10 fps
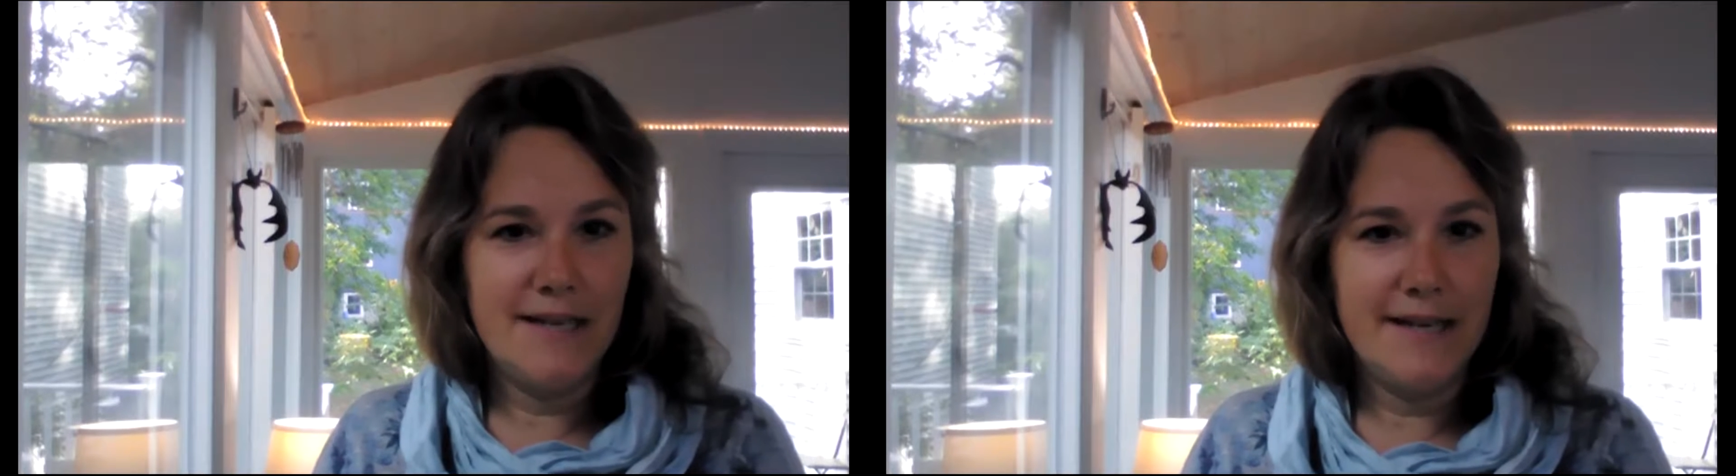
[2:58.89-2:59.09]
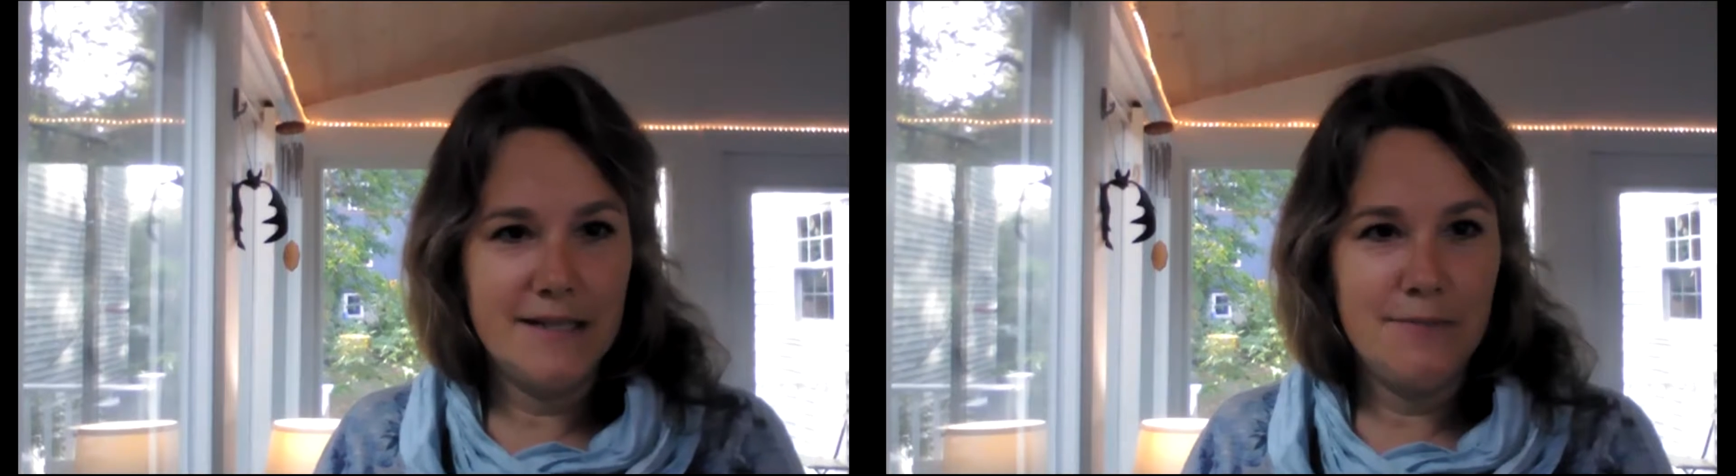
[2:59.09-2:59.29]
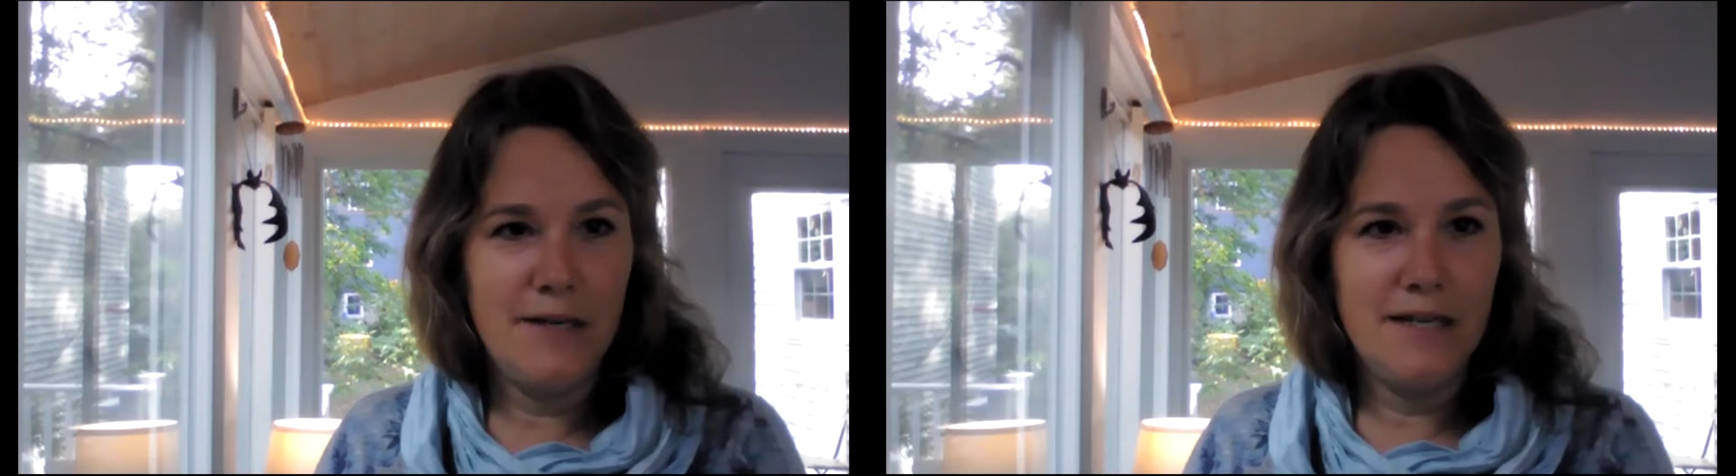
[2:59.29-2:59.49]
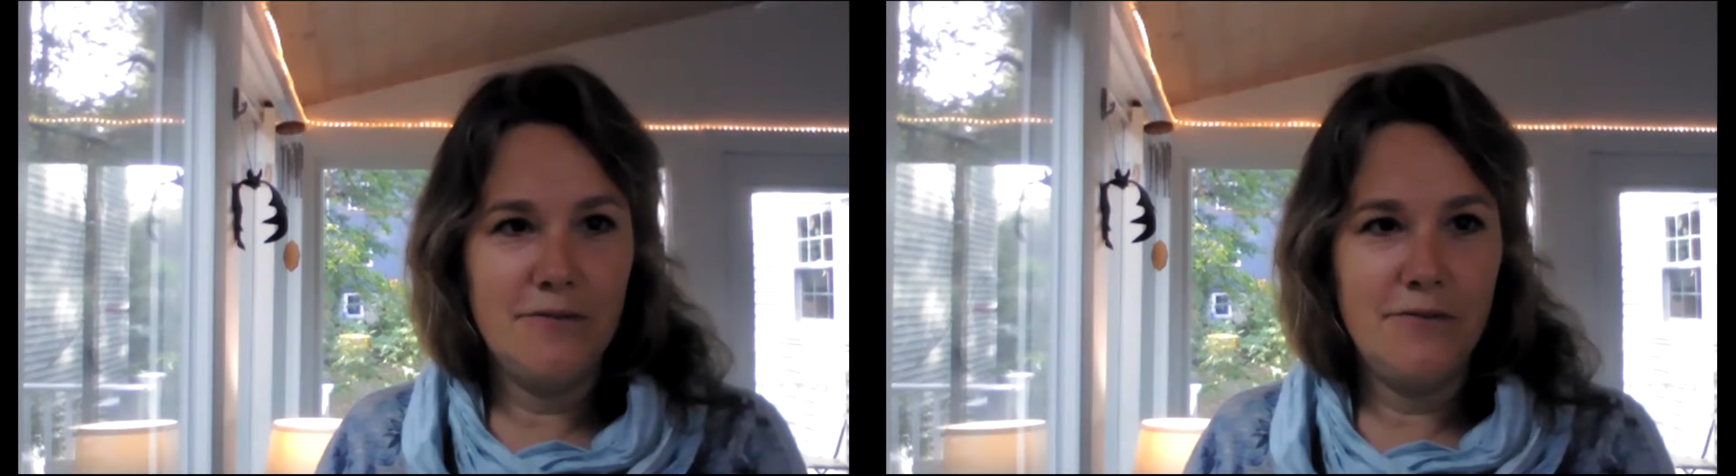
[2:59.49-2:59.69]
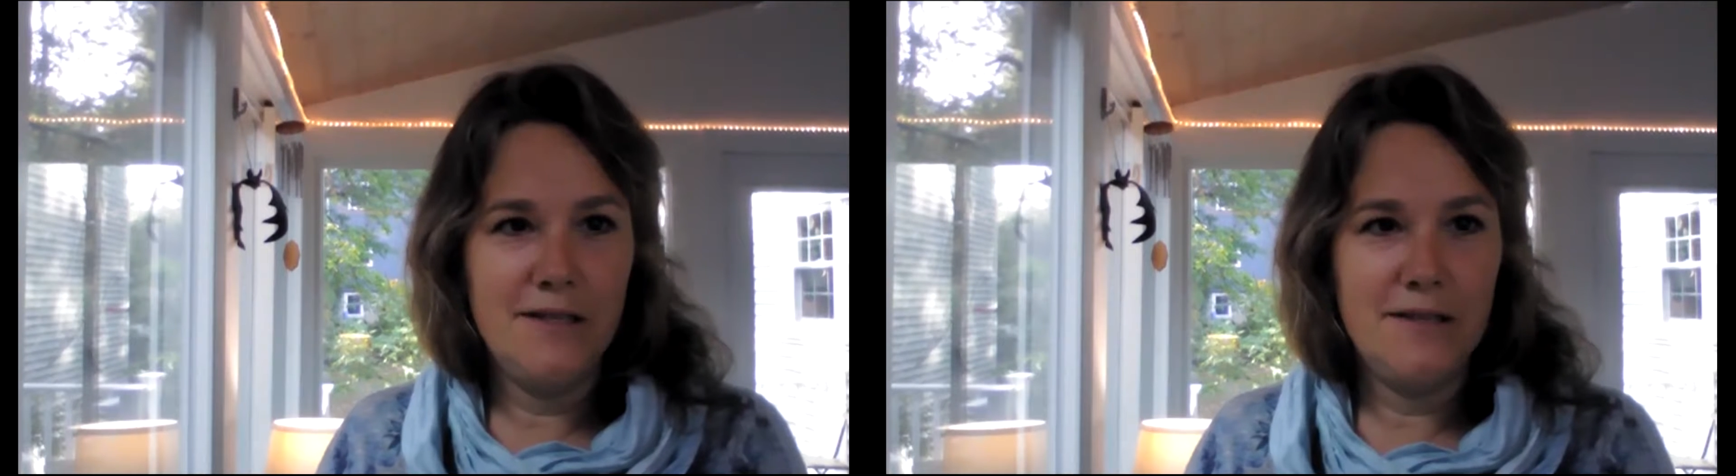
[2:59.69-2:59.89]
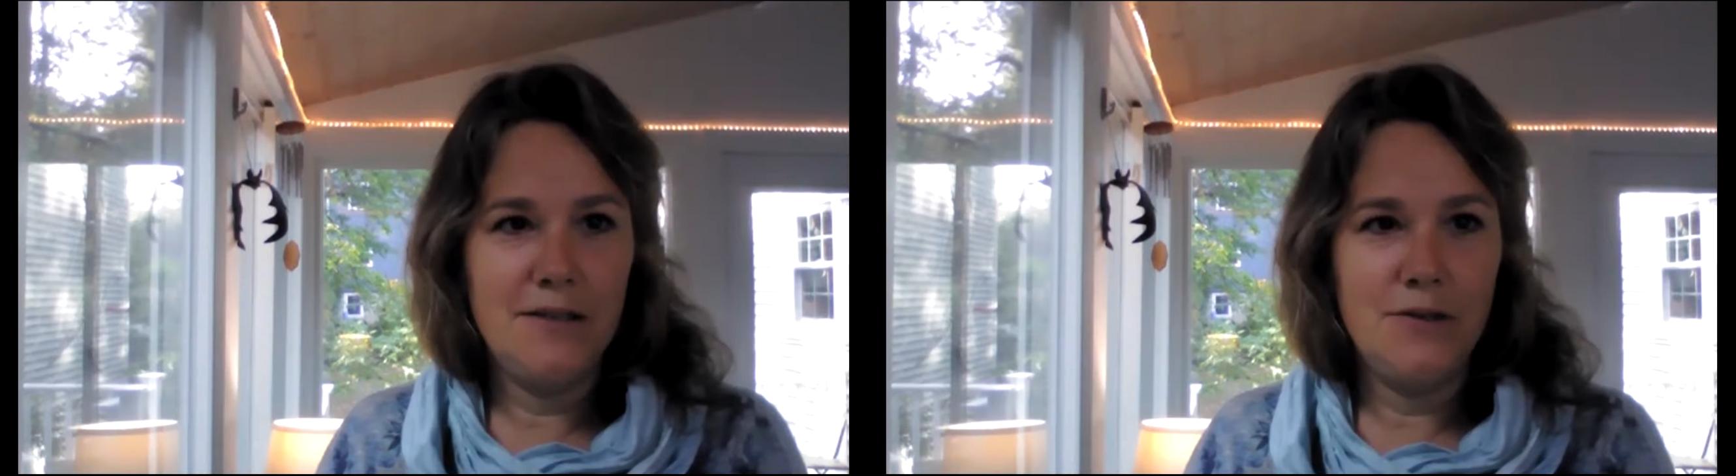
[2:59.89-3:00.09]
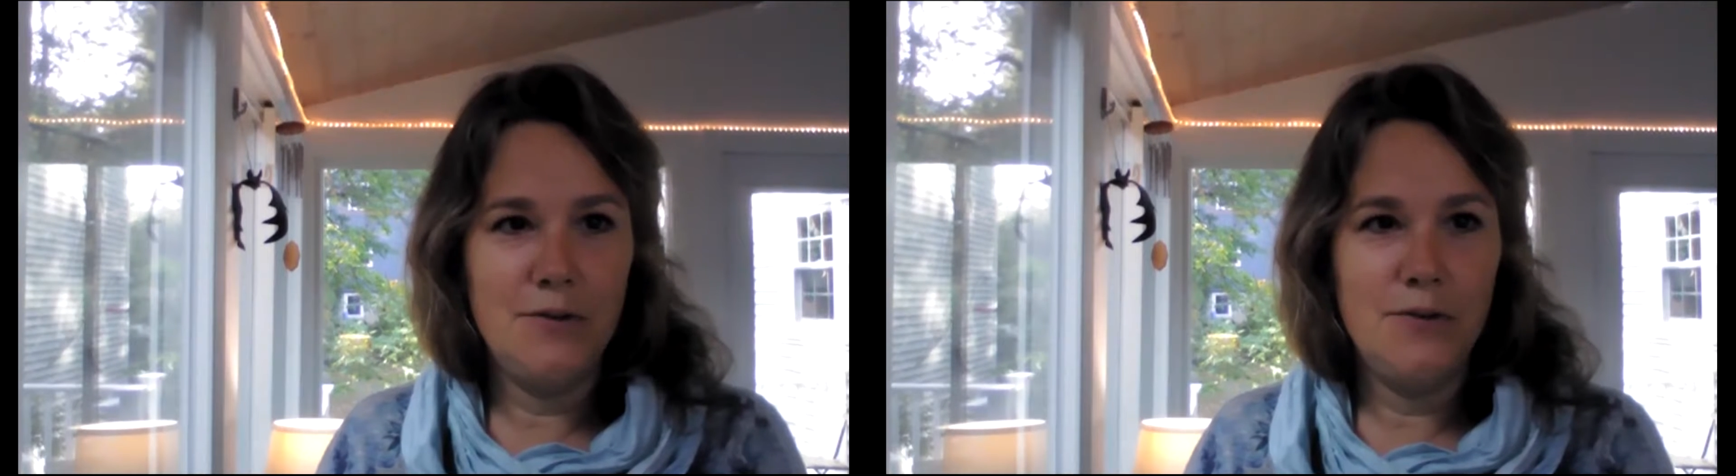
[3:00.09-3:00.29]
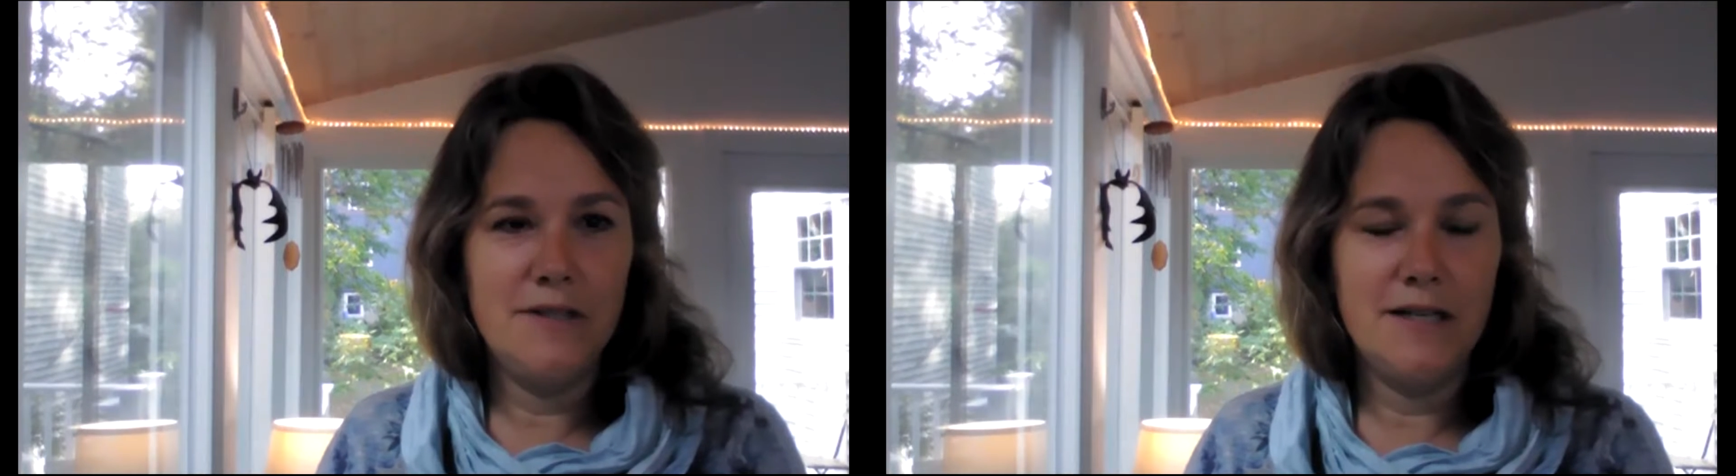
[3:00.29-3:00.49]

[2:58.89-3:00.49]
test meeting with you.